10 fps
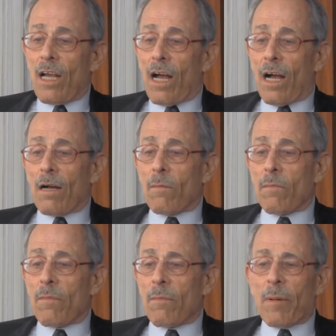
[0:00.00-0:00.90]

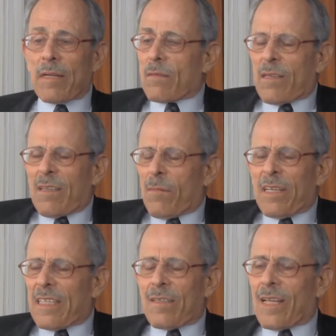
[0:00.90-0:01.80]
But I
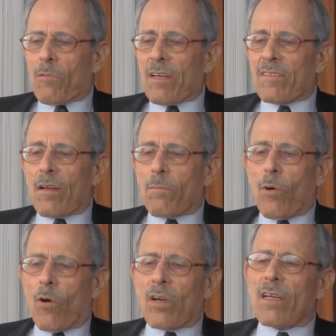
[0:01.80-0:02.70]
mean, that wasn't
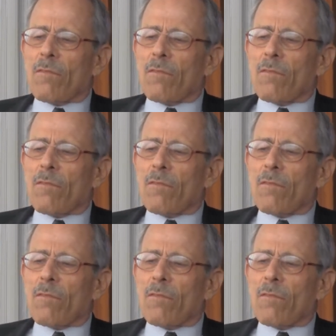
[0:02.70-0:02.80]
important.